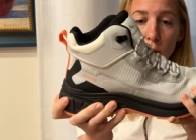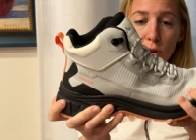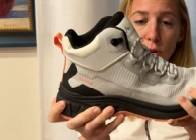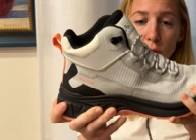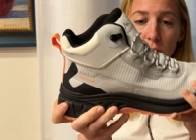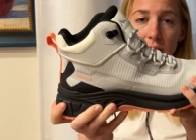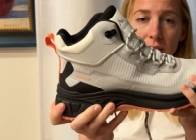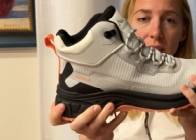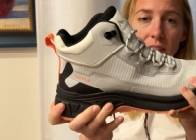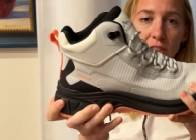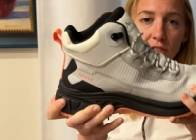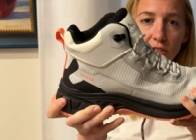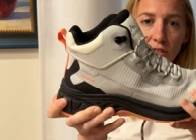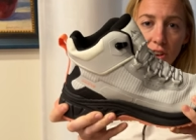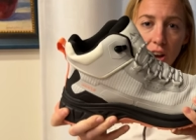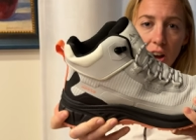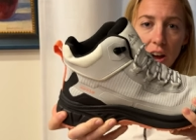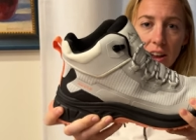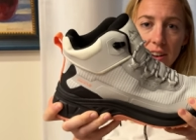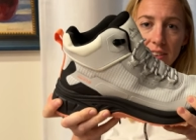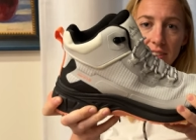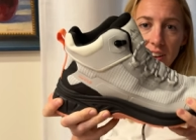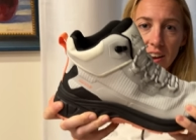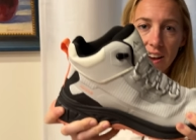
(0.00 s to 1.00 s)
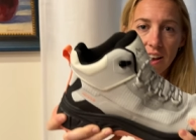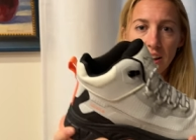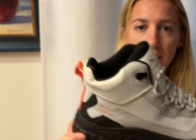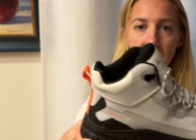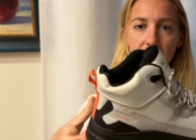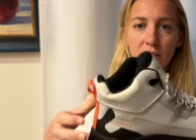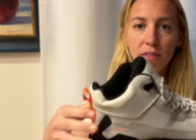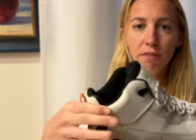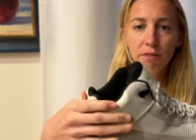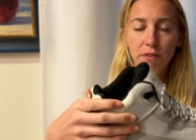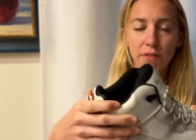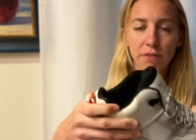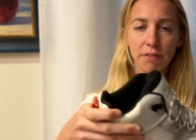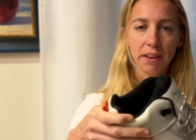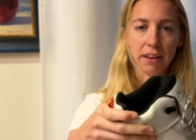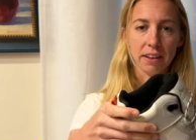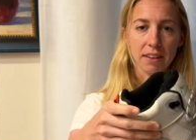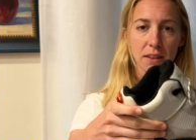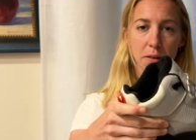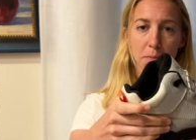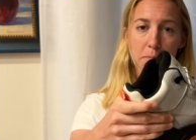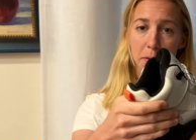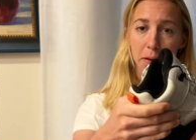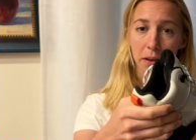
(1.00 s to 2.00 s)
You can see there's not a ton of
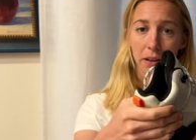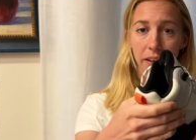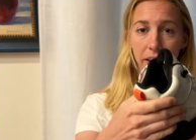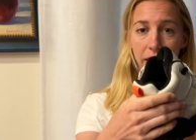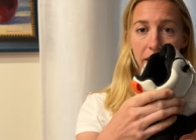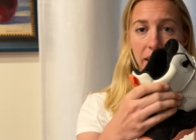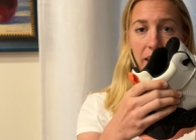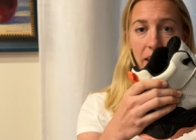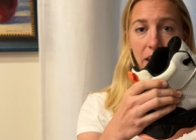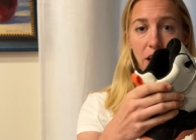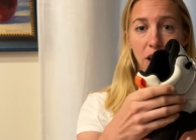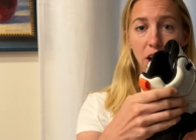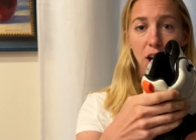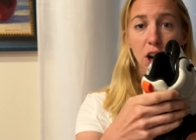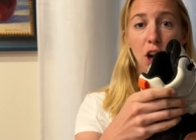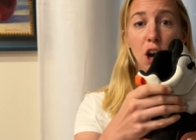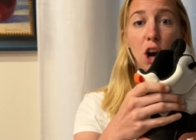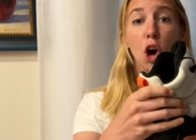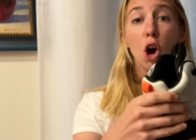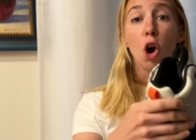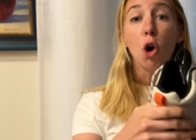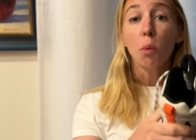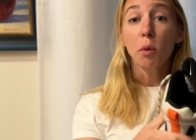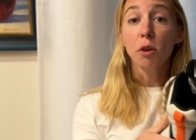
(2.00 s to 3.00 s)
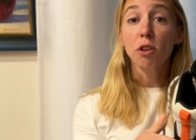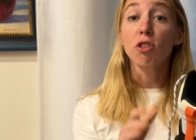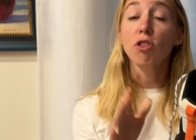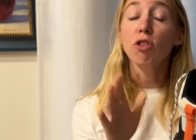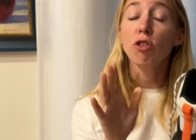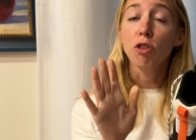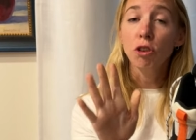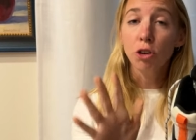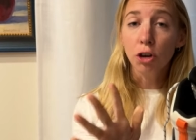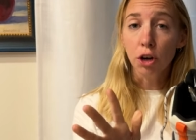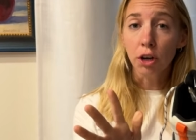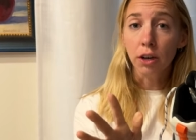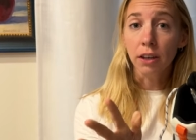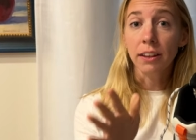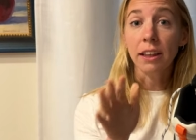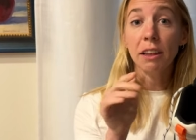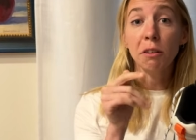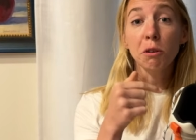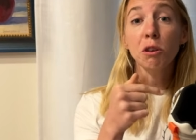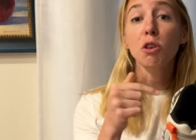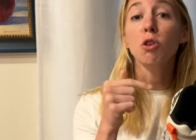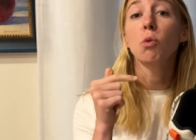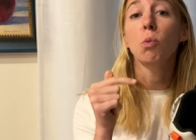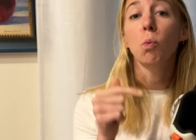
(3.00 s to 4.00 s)
flexibility here, which is good because that's
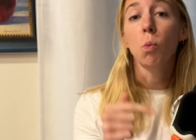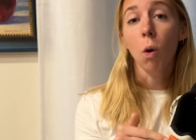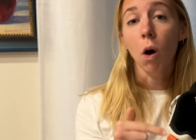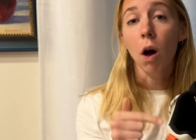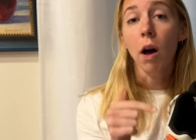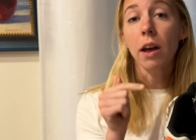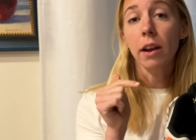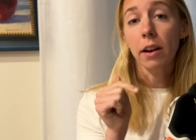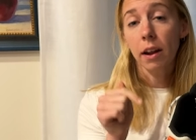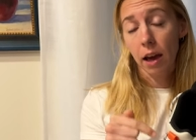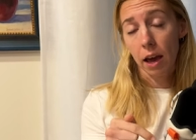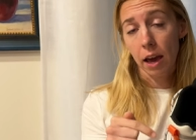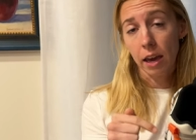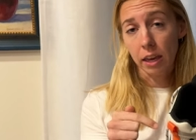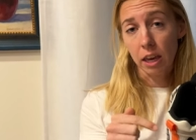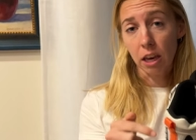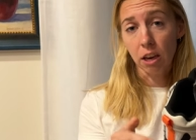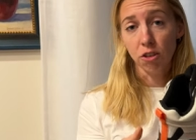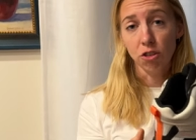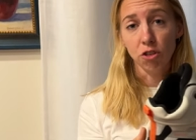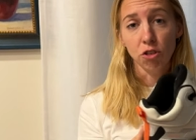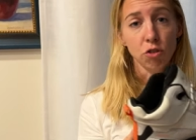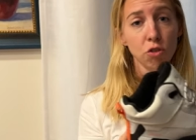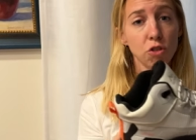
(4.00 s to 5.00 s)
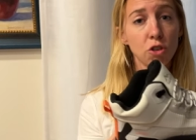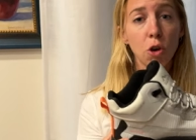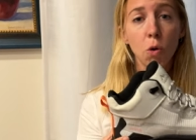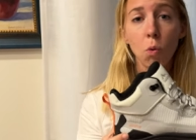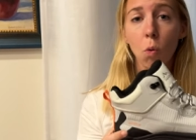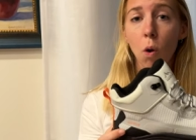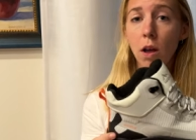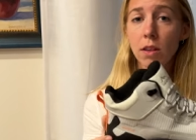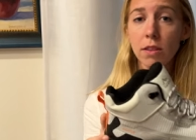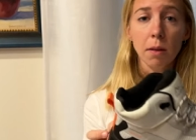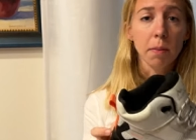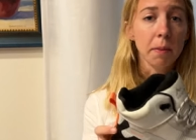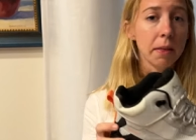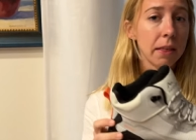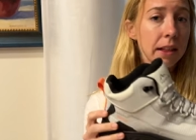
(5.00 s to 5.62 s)
what you want in a hiking shoe. You don't want something